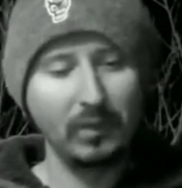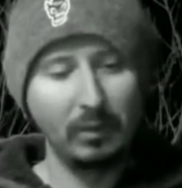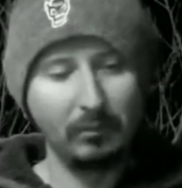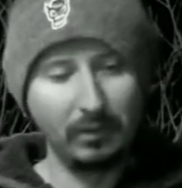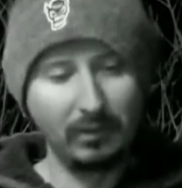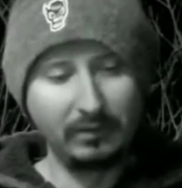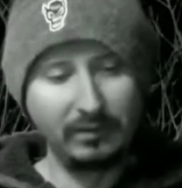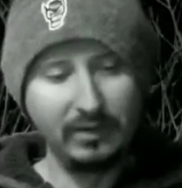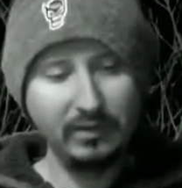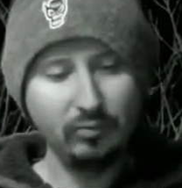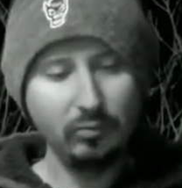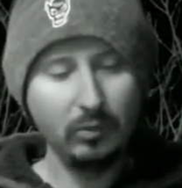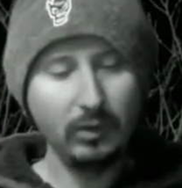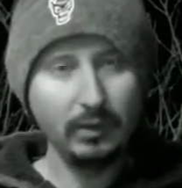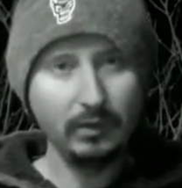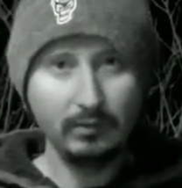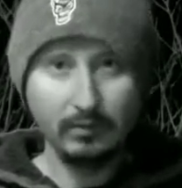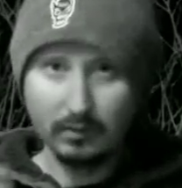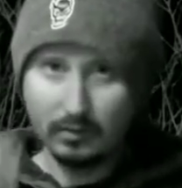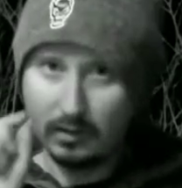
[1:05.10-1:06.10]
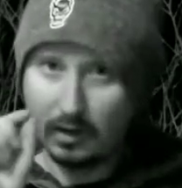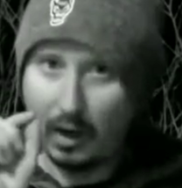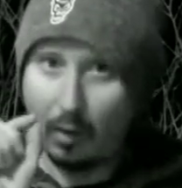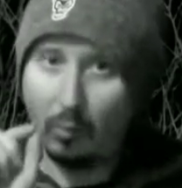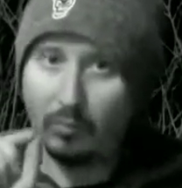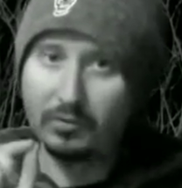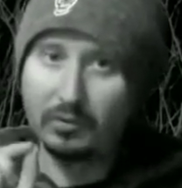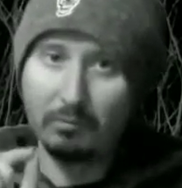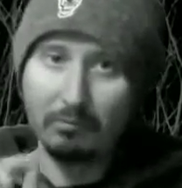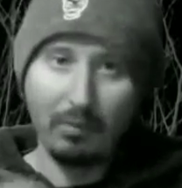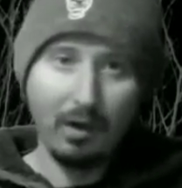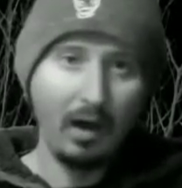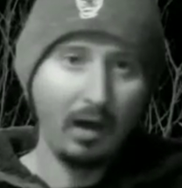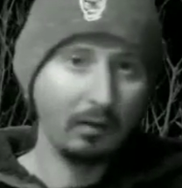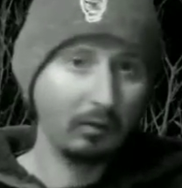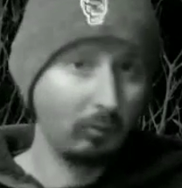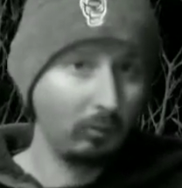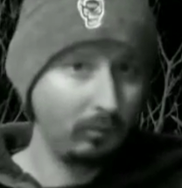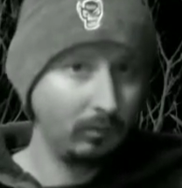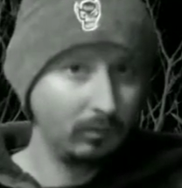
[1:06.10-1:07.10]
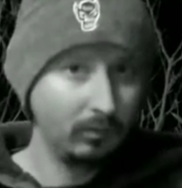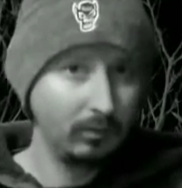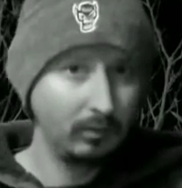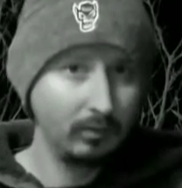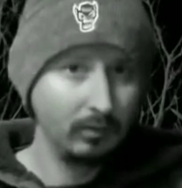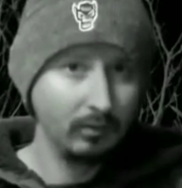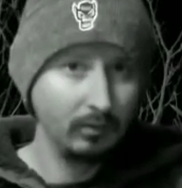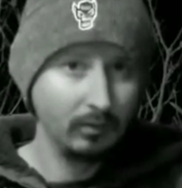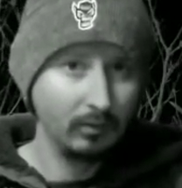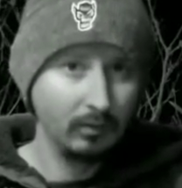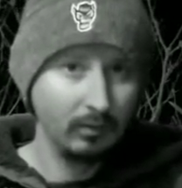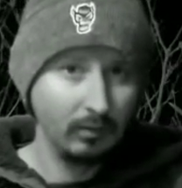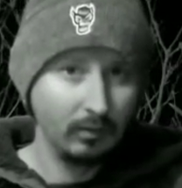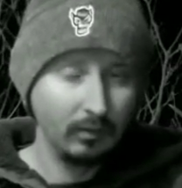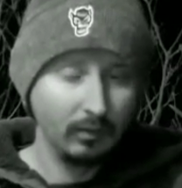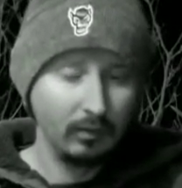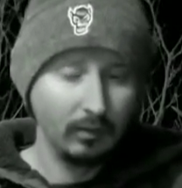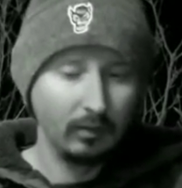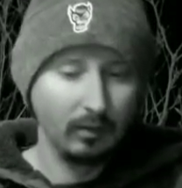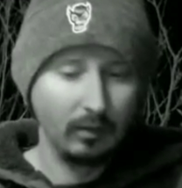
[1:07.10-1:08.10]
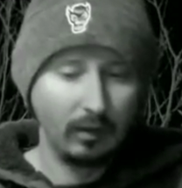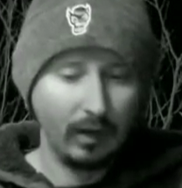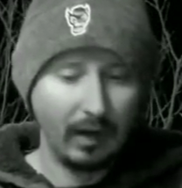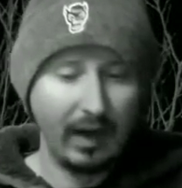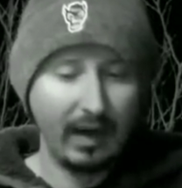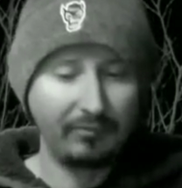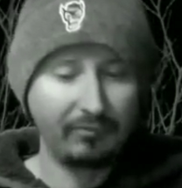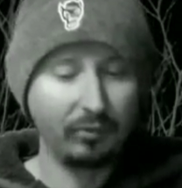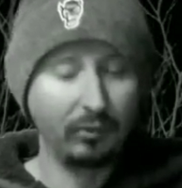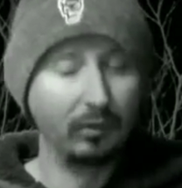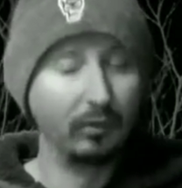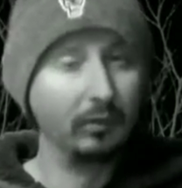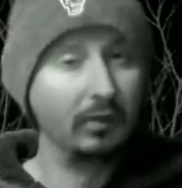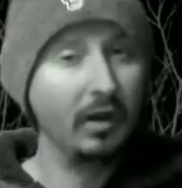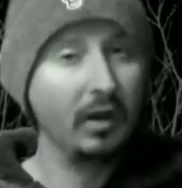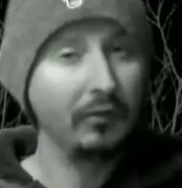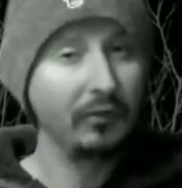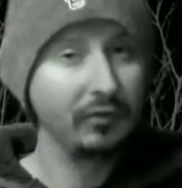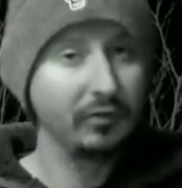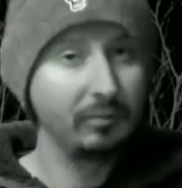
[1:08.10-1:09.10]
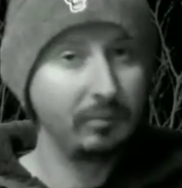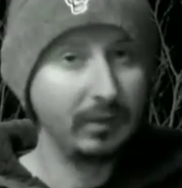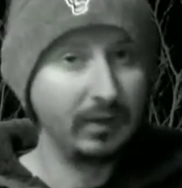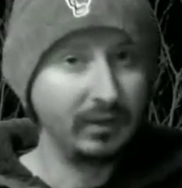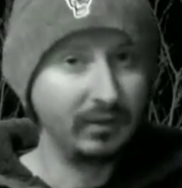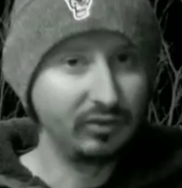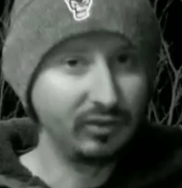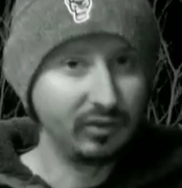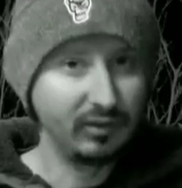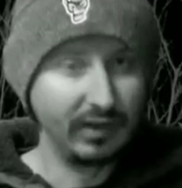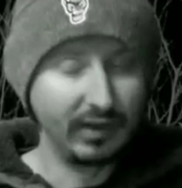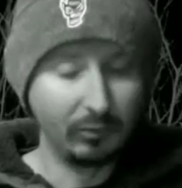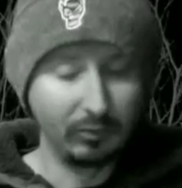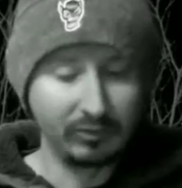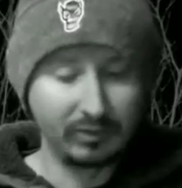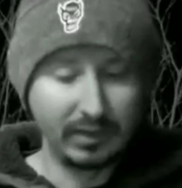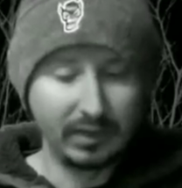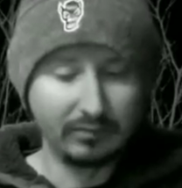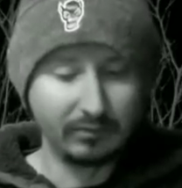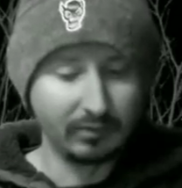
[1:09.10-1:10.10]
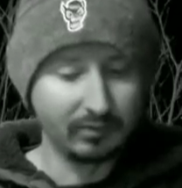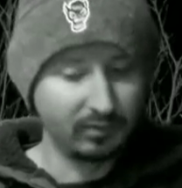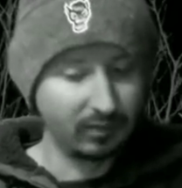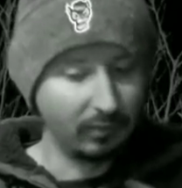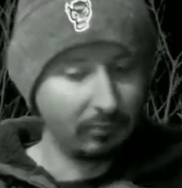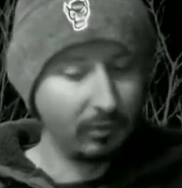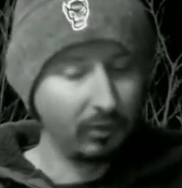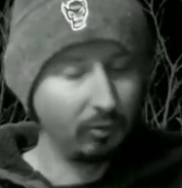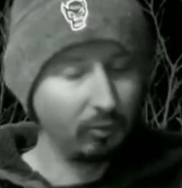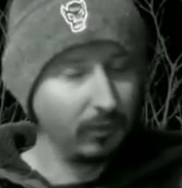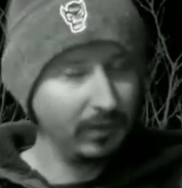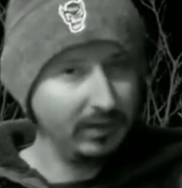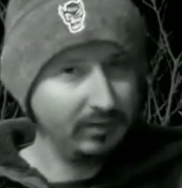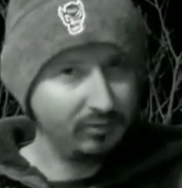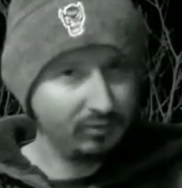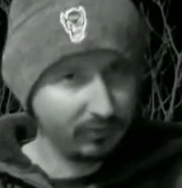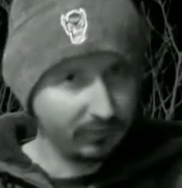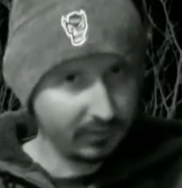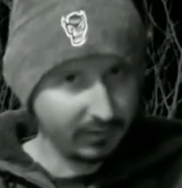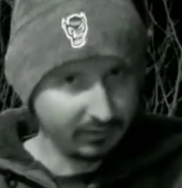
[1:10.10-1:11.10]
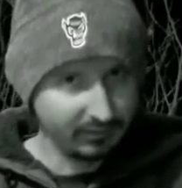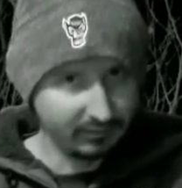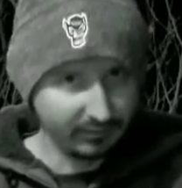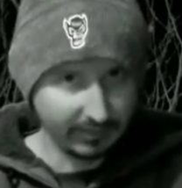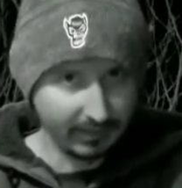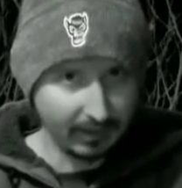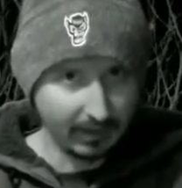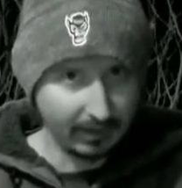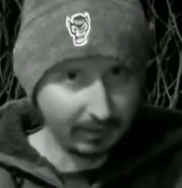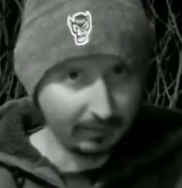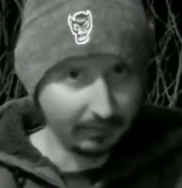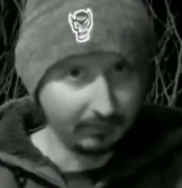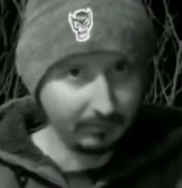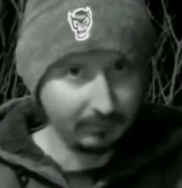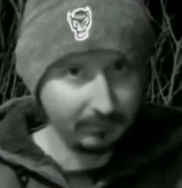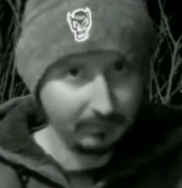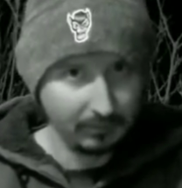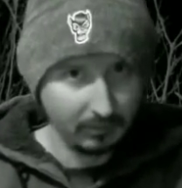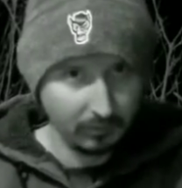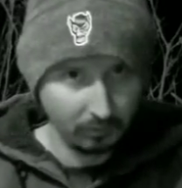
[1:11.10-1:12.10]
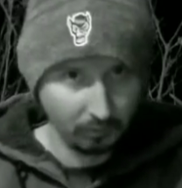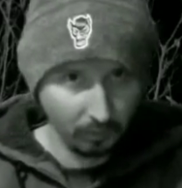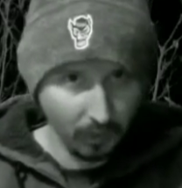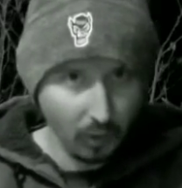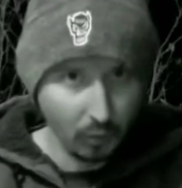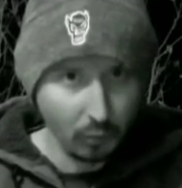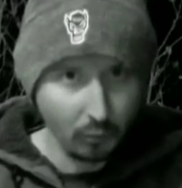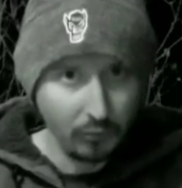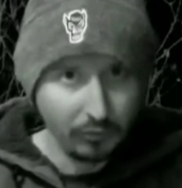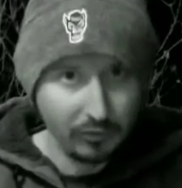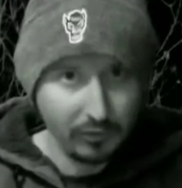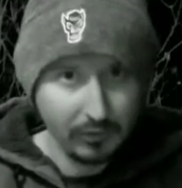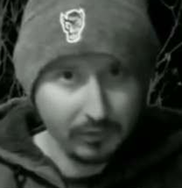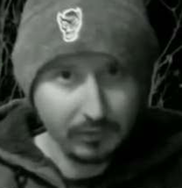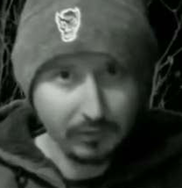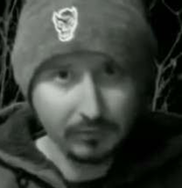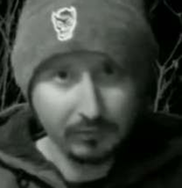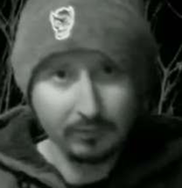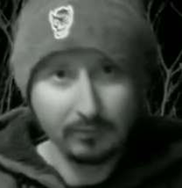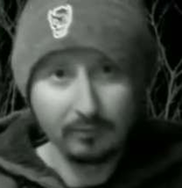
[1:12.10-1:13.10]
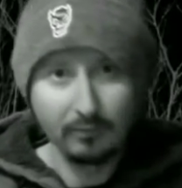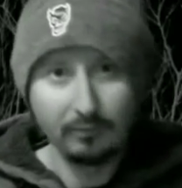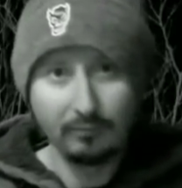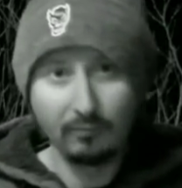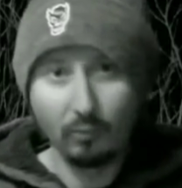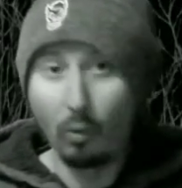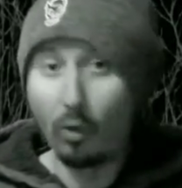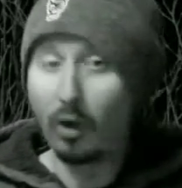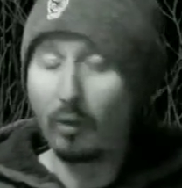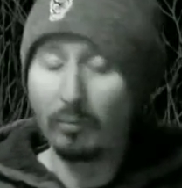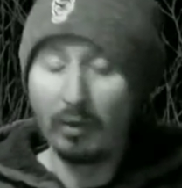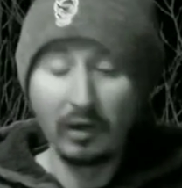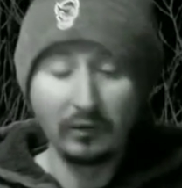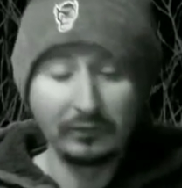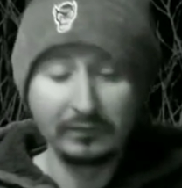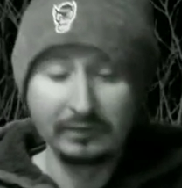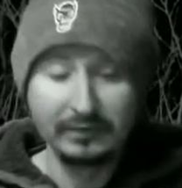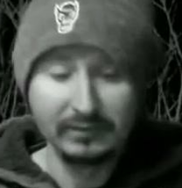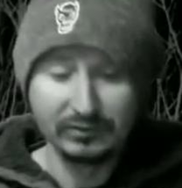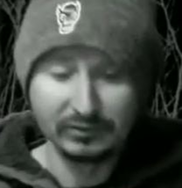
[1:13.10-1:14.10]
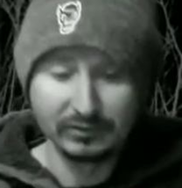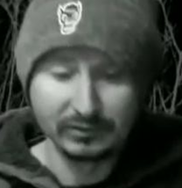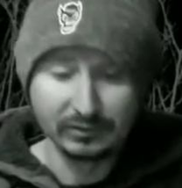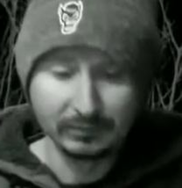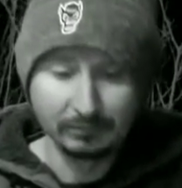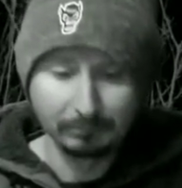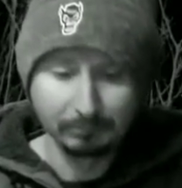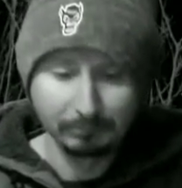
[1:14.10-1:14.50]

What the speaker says: but this one I want to model after another speech that was given. So I'm going to read you this that I wrote for our politicians.